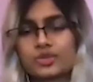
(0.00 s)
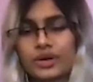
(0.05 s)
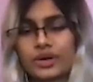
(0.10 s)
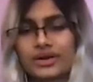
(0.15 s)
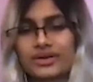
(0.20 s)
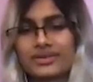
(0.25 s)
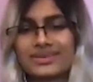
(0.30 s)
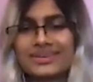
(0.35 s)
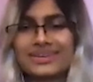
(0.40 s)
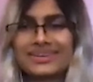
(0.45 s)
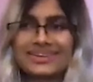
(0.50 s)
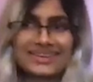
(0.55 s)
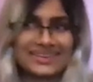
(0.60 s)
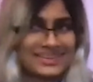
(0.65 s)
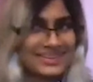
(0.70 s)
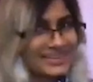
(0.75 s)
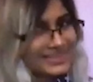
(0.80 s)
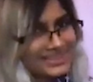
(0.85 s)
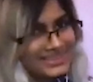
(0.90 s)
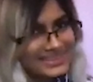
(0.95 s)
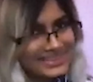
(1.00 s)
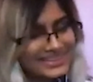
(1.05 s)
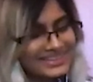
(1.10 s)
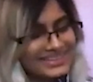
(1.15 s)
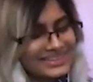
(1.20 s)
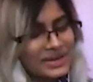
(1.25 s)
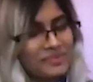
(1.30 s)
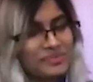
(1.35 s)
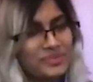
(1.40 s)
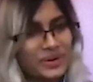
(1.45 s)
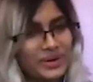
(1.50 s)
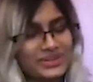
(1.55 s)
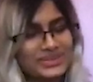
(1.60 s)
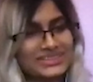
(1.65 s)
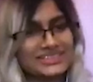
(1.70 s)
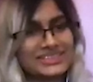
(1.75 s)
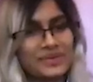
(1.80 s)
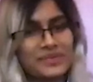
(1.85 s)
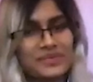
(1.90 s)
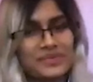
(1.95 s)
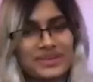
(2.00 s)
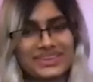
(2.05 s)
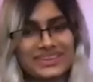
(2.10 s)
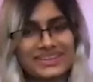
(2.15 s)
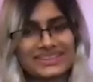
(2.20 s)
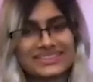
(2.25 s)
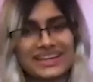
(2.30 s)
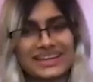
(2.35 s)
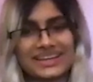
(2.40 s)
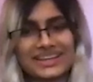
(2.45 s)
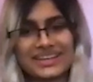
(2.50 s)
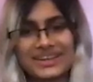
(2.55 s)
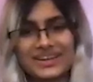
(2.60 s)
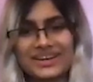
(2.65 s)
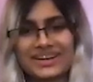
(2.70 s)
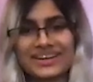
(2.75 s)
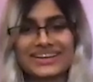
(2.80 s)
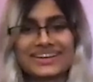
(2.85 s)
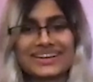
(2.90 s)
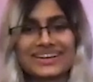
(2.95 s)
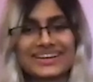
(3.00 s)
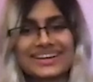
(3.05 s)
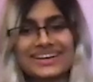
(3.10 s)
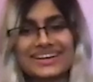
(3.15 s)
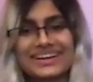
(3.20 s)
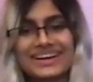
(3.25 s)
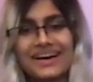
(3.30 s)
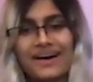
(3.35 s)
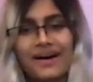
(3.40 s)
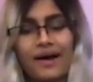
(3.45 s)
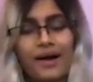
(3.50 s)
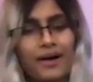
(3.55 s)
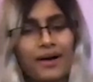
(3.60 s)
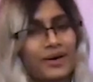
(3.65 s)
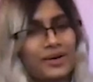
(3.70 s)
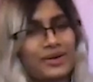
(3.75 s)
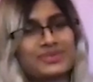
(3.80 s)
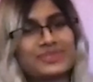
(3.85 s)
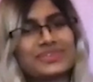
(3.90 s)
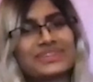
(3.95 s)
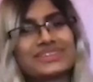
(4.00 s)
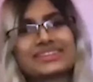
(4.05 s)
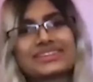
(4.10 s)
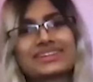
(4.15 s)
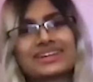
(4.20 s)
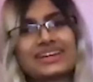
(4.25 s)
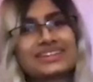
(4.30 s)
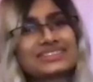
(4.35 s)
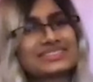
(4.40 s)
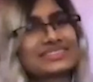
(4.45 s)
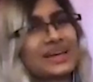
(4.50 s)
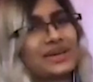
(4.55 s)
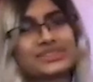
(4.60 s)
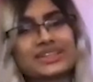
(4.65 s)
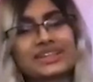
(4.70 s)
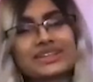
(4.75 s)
but compared to some of the things I hear, it sounds